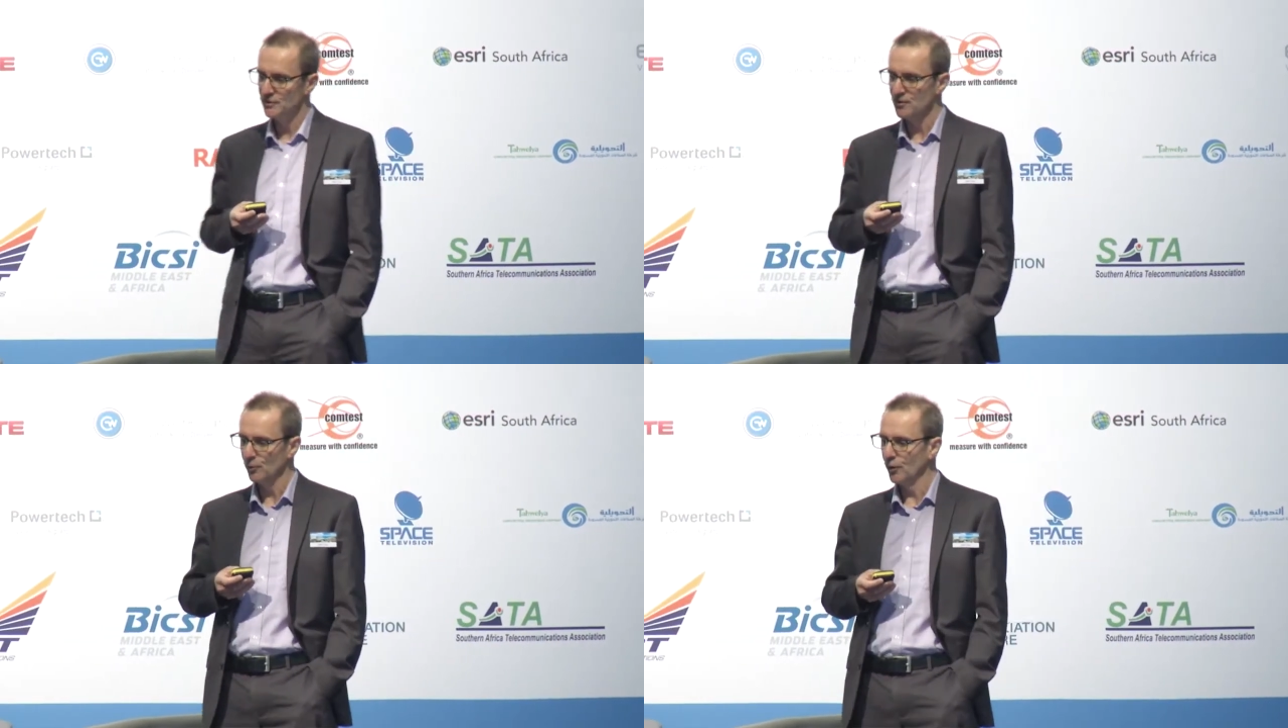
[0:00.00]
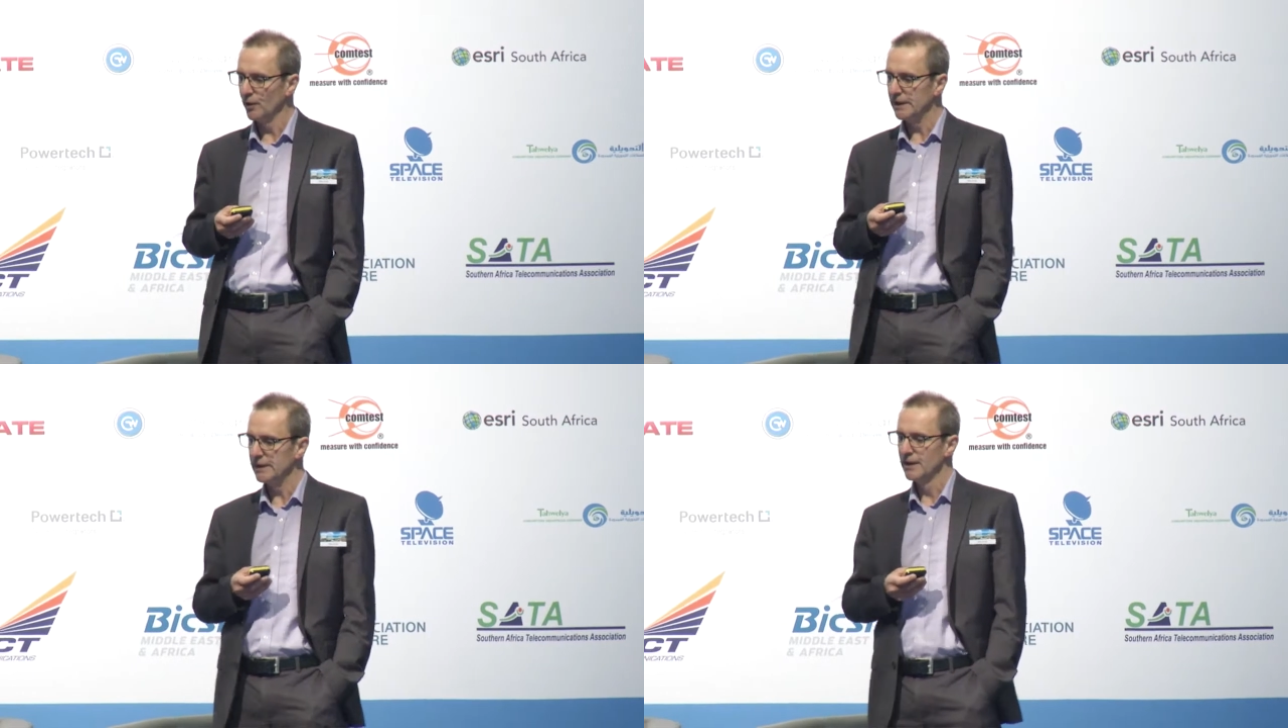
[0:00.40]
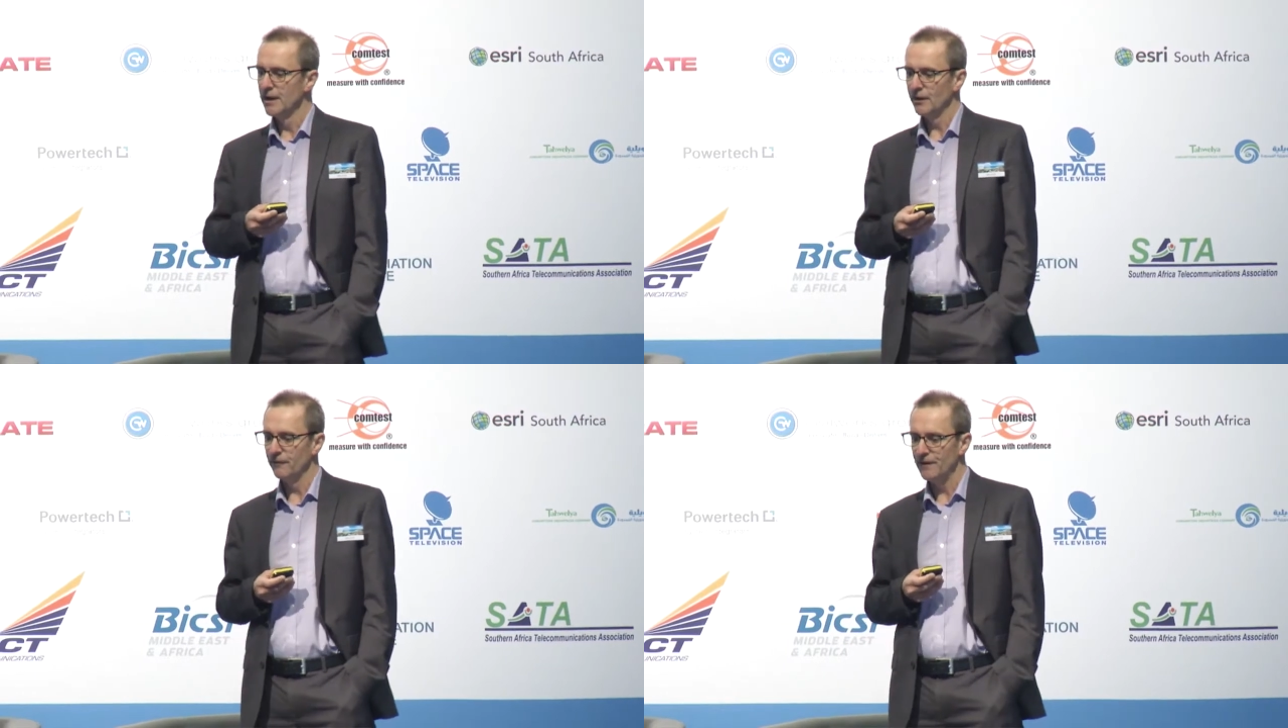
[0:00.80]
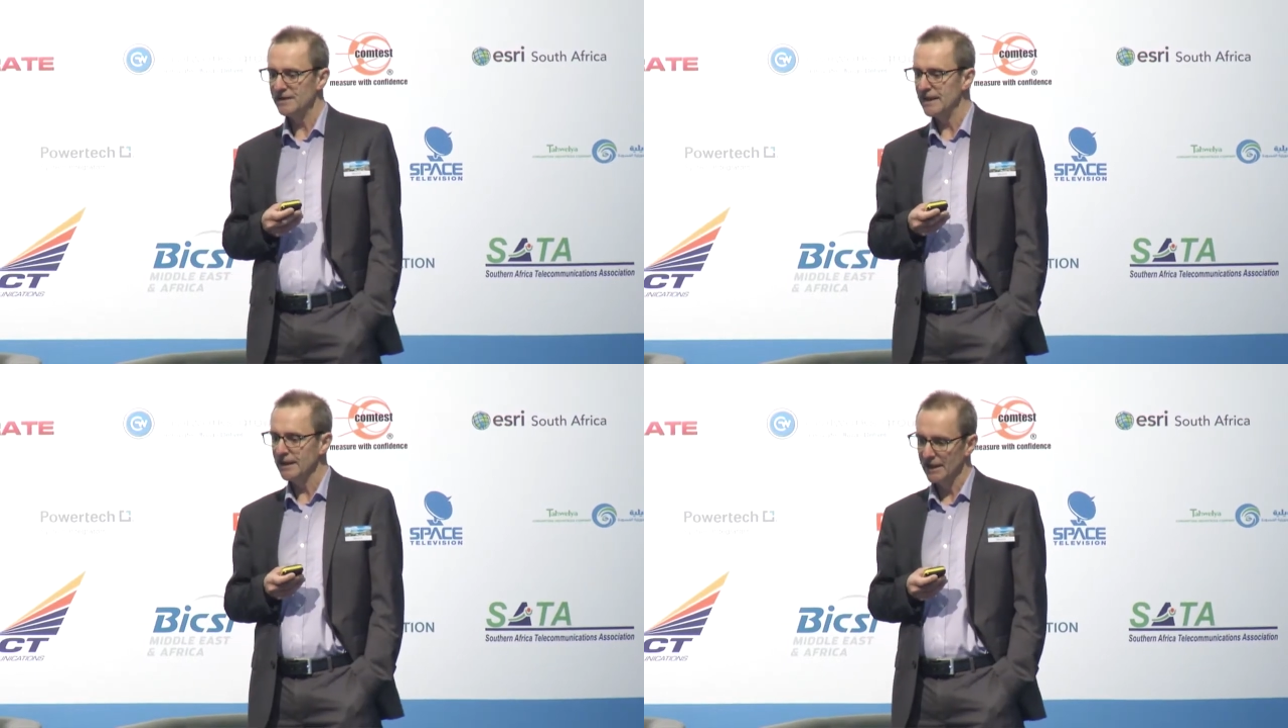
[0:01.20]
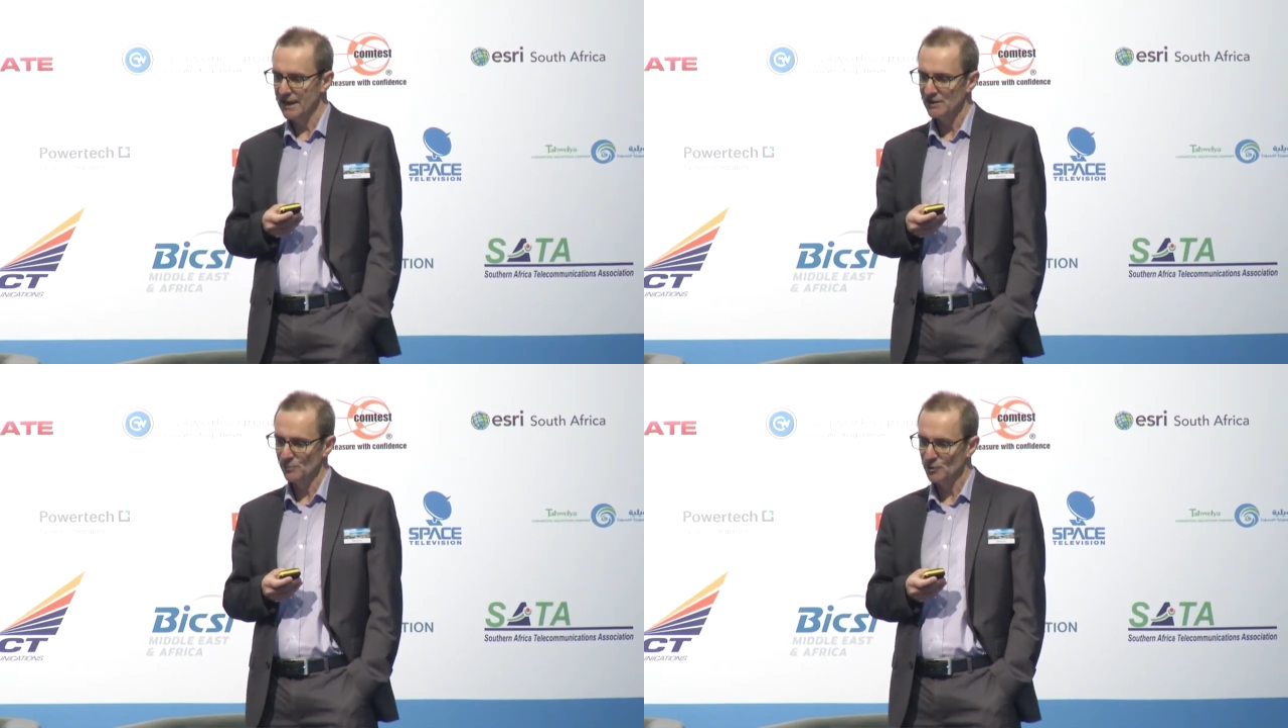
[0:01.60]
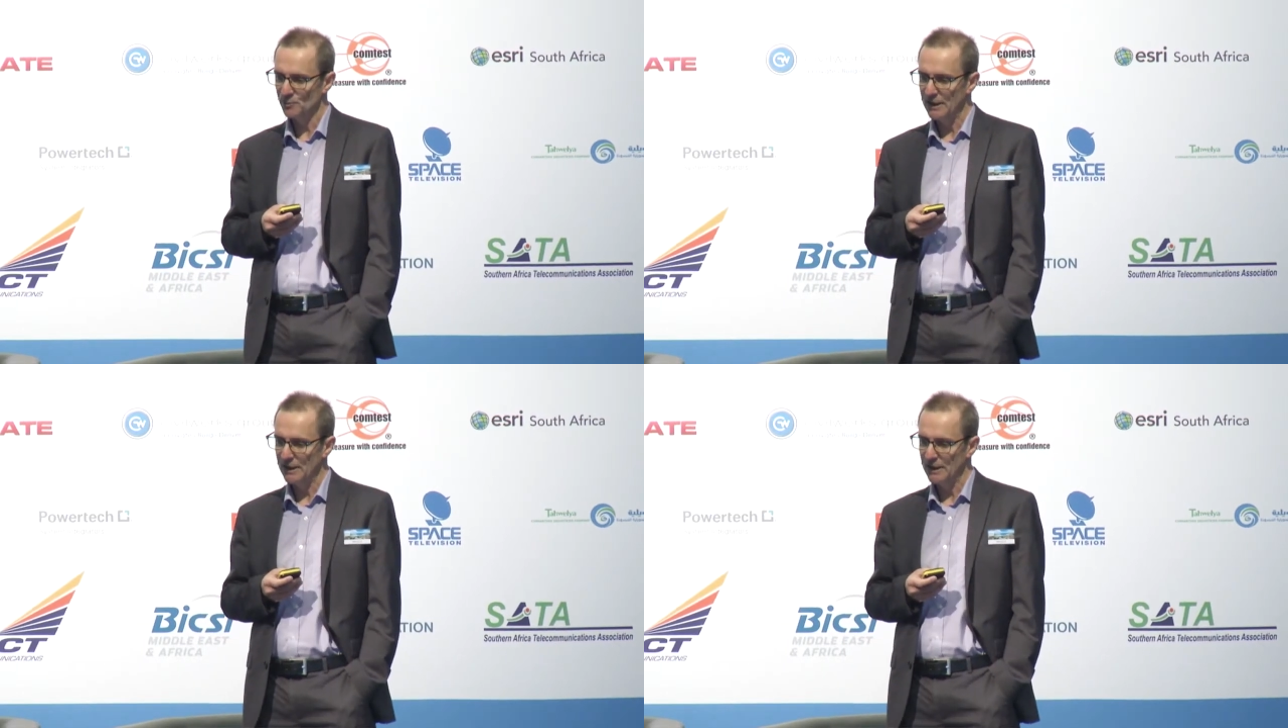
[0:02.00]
So all the fitting kits must be